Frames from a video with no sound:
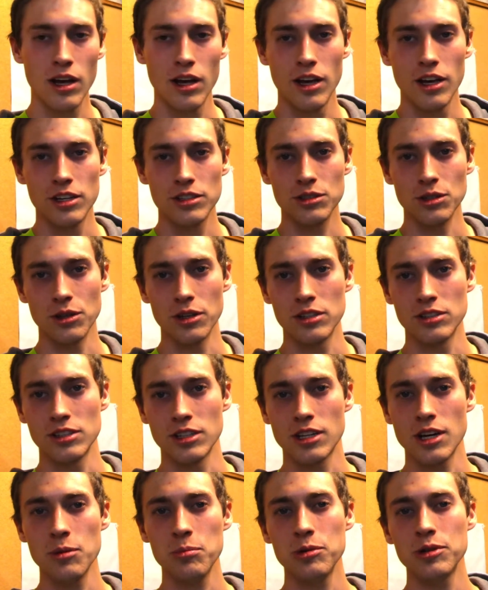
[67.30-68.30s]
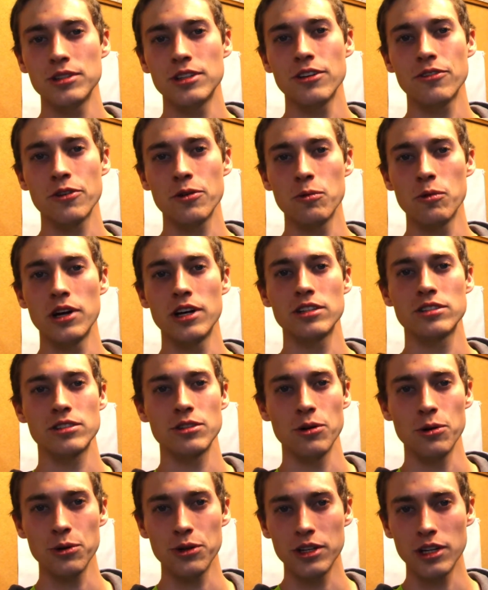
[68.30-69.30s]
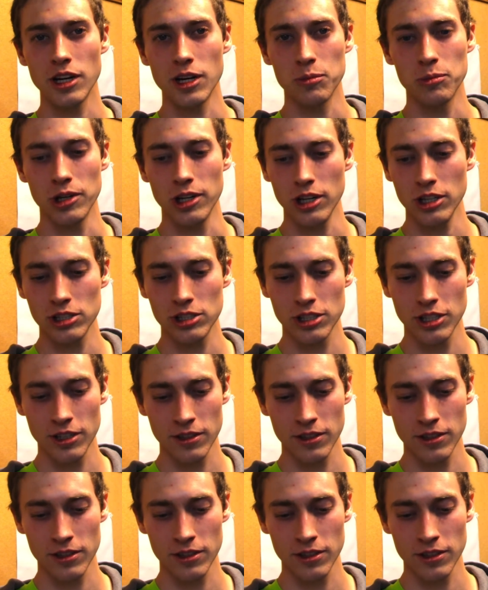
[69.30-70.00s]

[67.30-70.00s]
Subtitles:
So there's a couple of different ways to hold the airbrush.